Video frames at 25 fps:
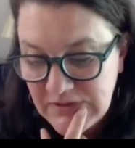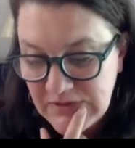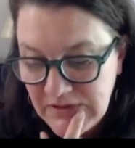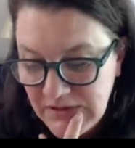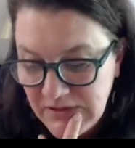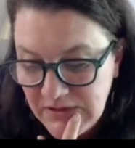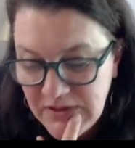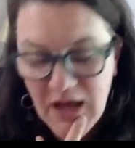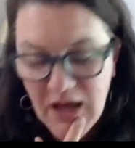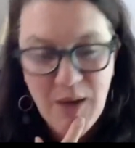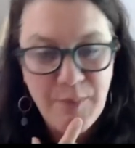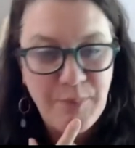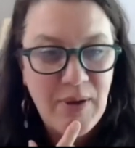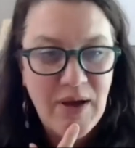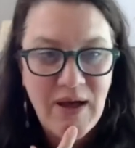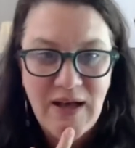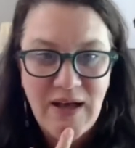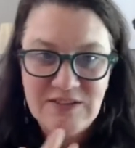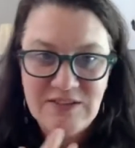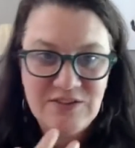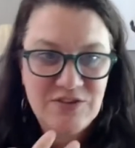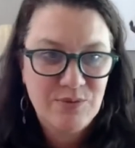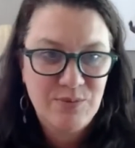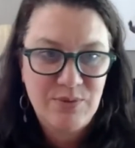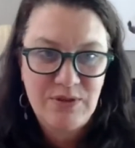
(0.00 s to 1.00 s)
not
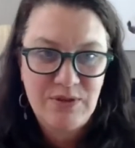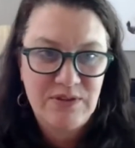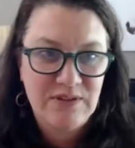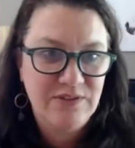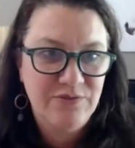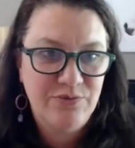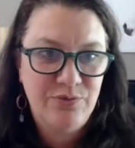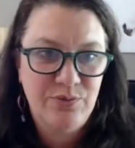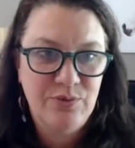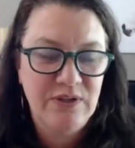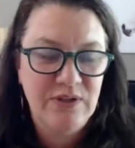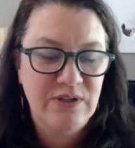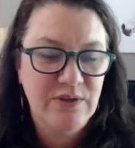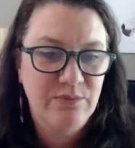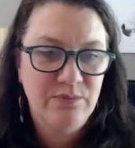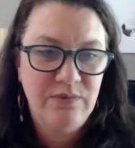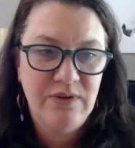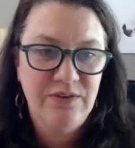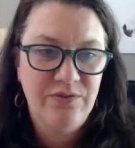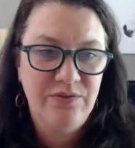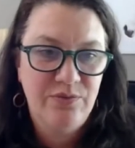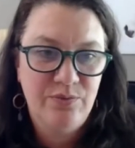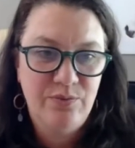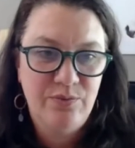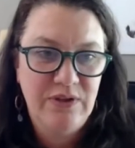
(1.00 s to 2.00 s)
possible if we
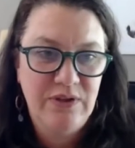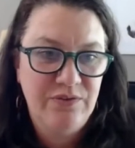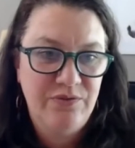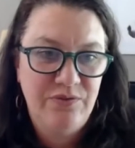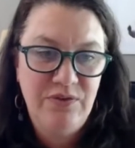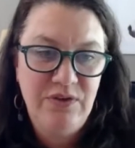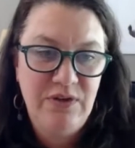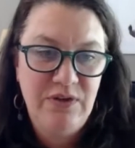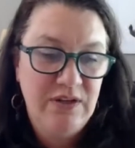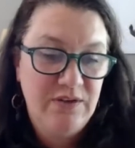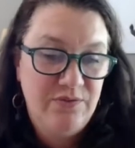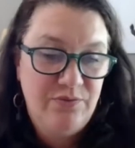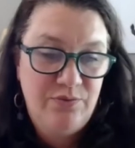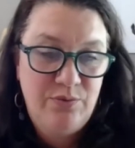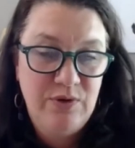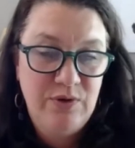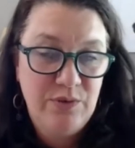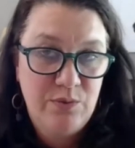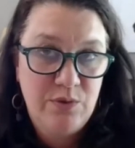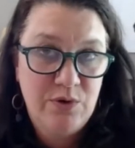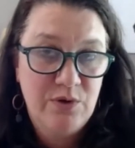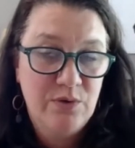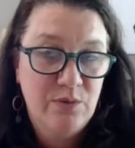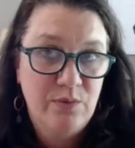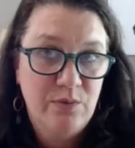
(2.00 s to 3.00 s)
if if if we
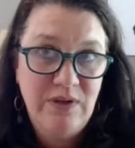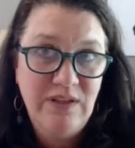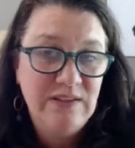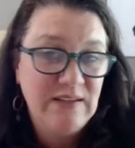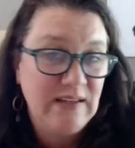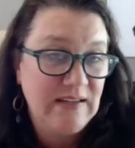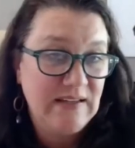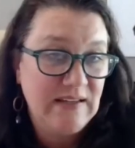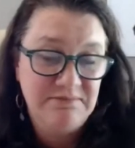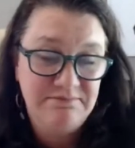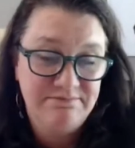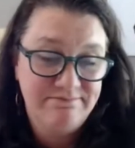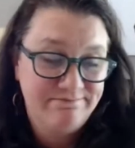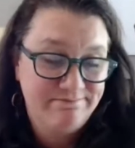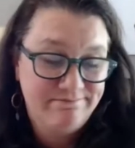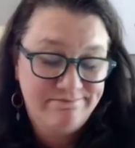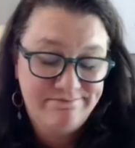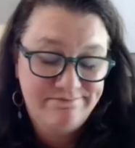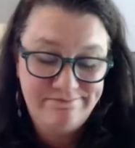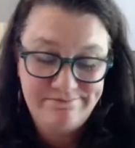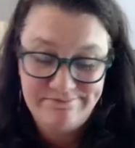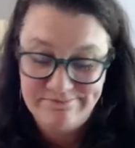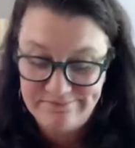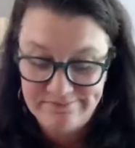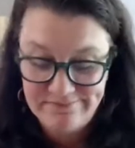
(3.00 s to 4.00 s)
weren't willing
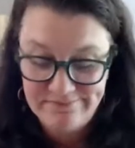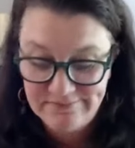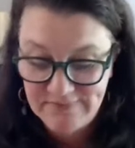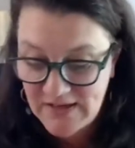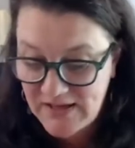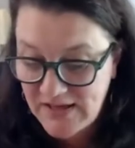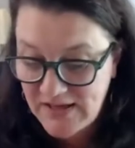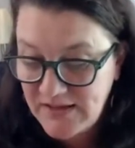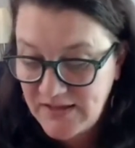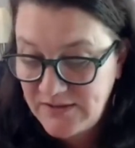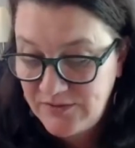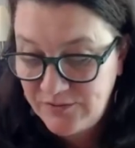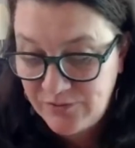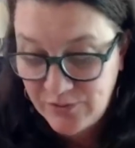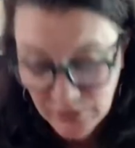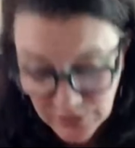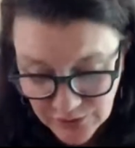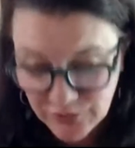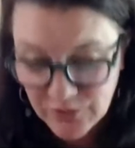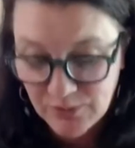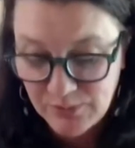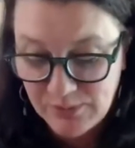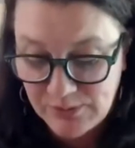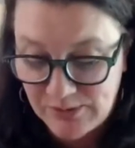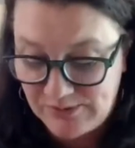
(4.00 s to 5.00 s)
and mm-hmm.
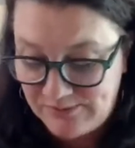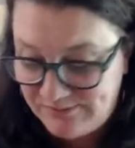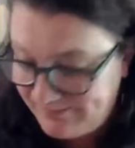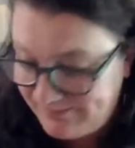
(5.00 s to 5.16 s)
vulnerable